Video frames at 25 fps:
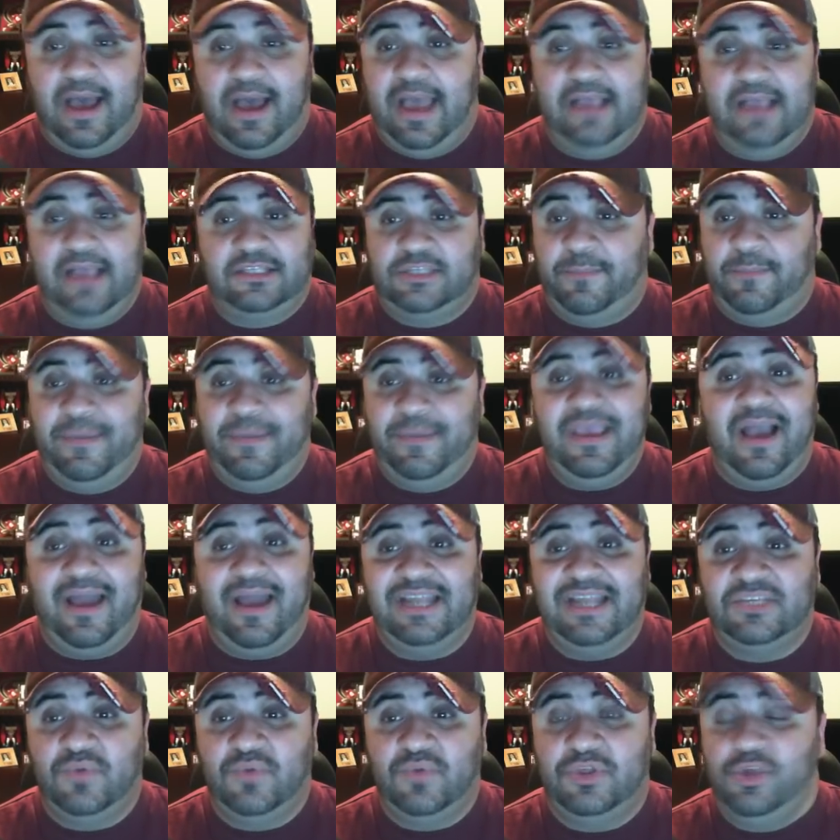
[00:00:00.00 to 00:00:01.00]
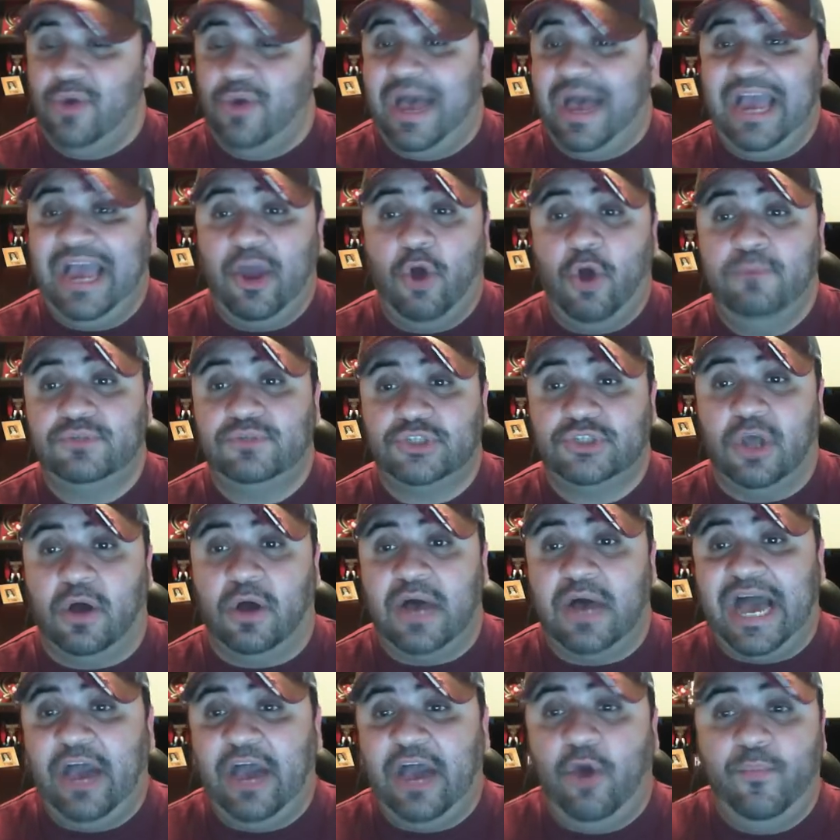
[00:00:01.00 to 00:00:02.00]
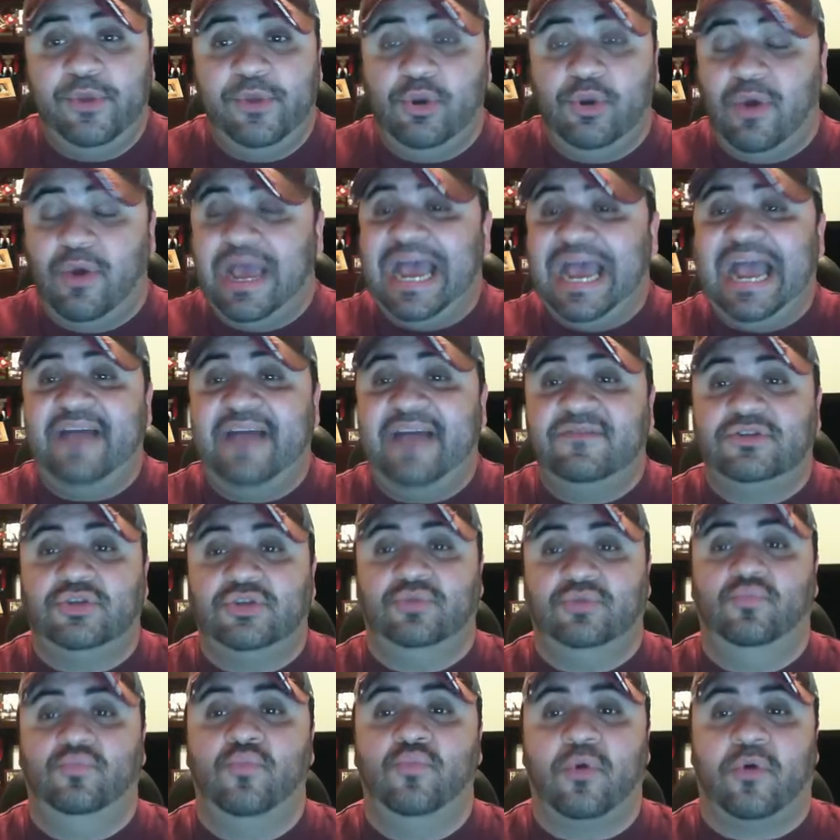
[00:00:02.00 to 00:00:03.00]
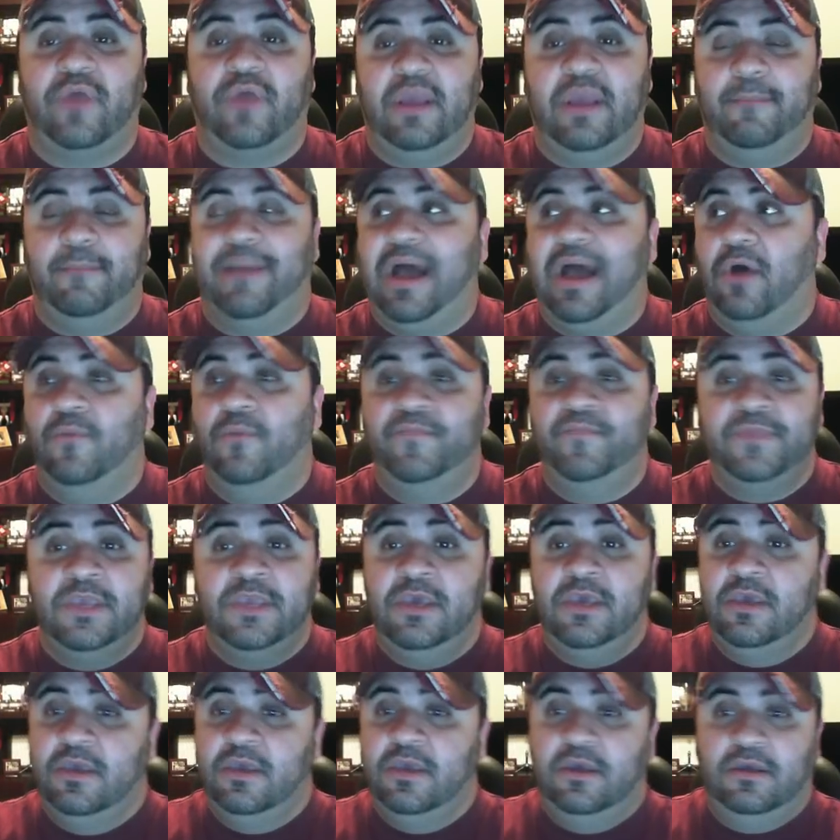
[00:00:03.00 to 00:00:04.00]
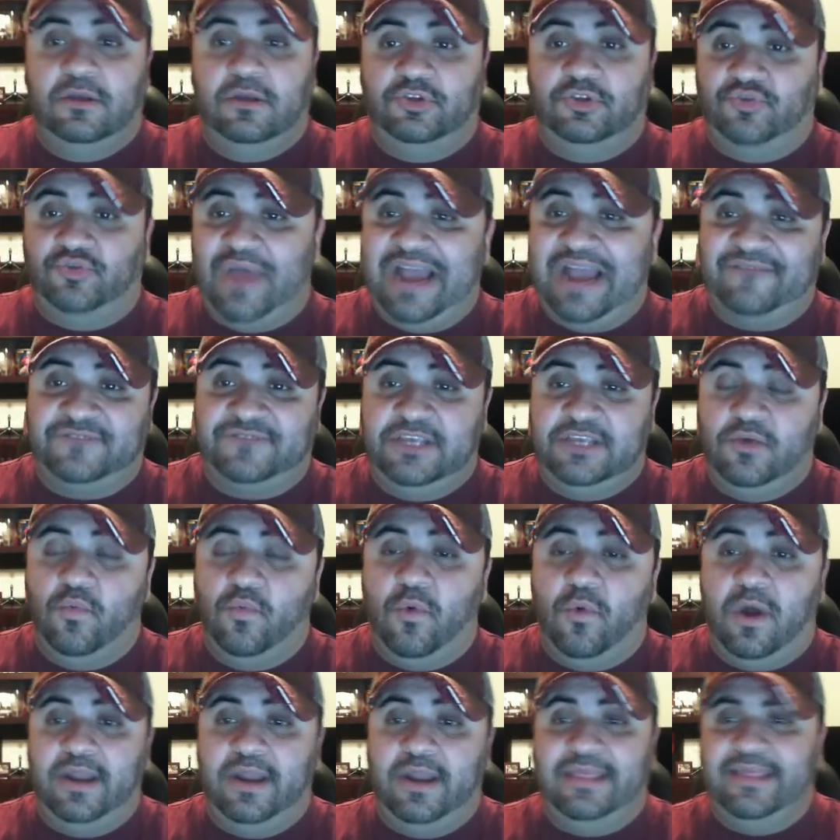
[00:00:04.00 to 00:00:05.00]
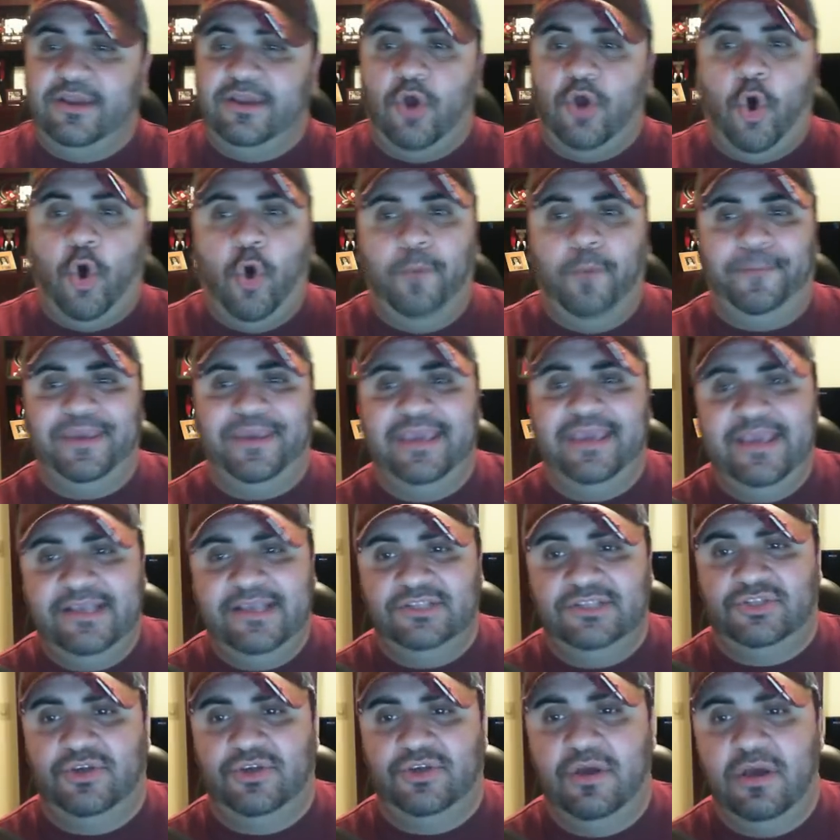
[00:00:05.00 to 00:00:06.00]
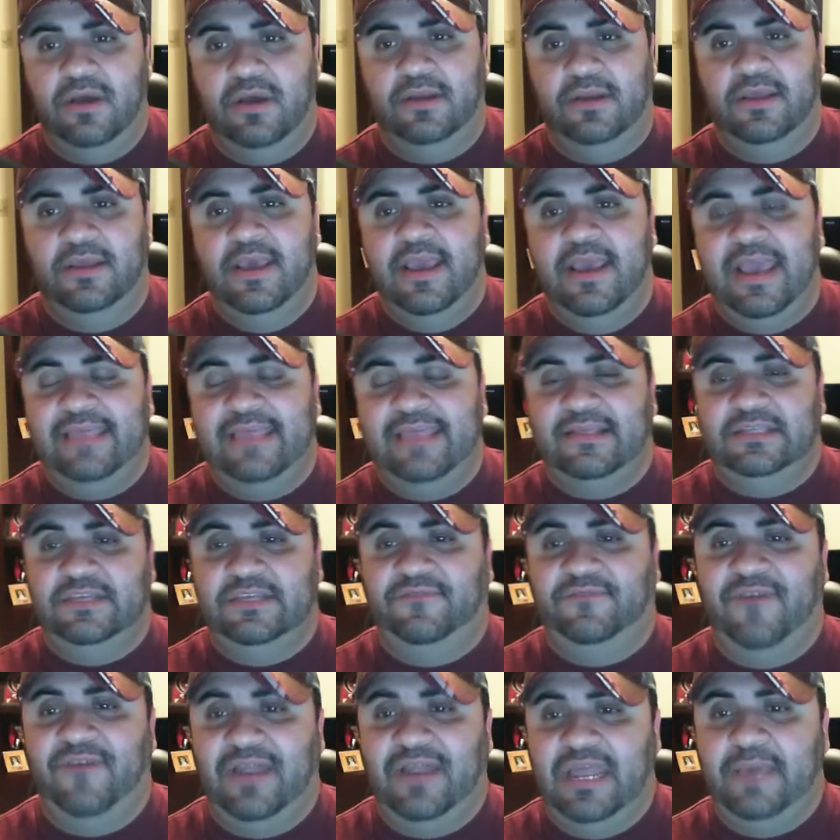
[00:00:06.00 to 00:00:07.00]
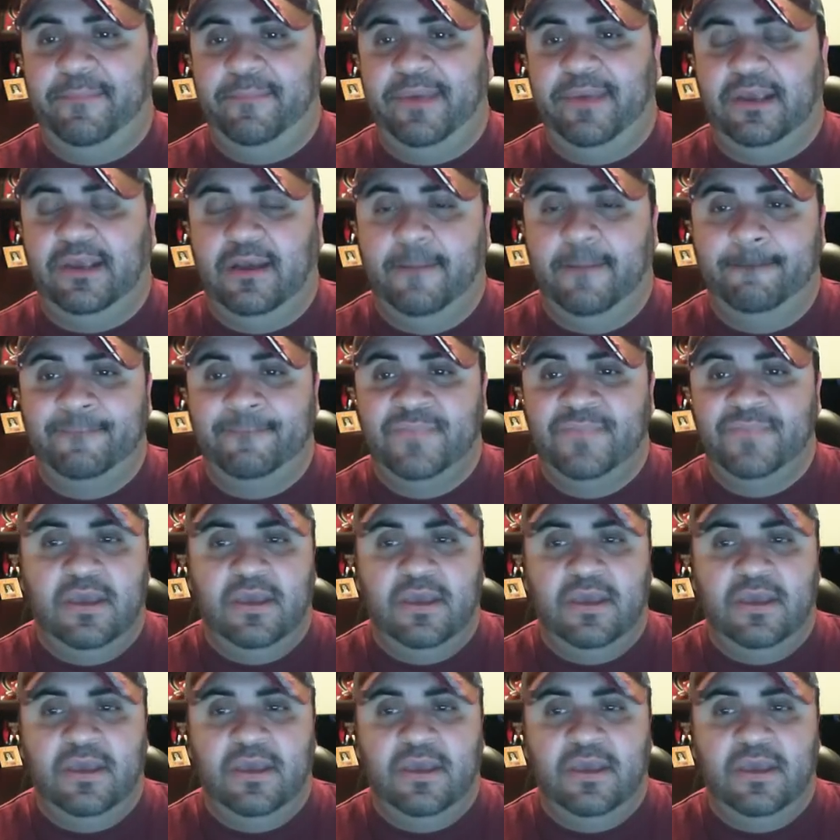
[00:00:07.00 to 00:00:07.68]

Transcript: To be honest with you, I hope so. I hope you don't have to worry about drafting one and then hoping he's good and then developing him.